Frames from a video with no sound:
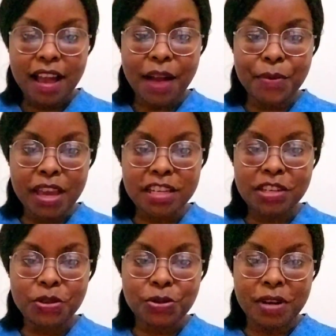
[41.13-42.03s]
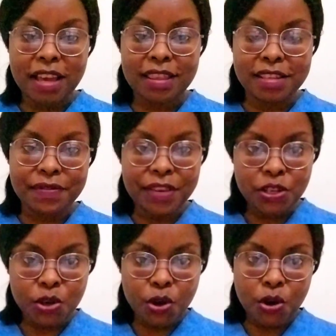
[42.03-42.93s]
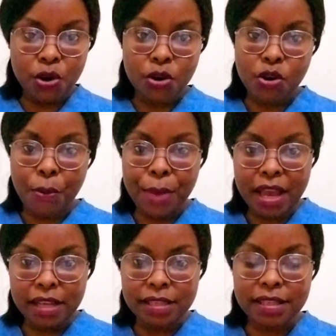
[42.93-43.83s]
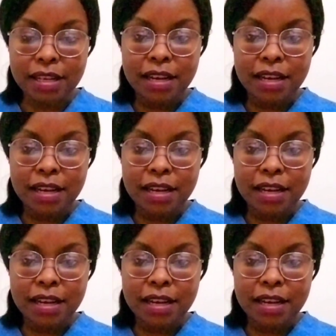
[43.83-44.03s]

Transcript: I'm urging you to like this video, comment,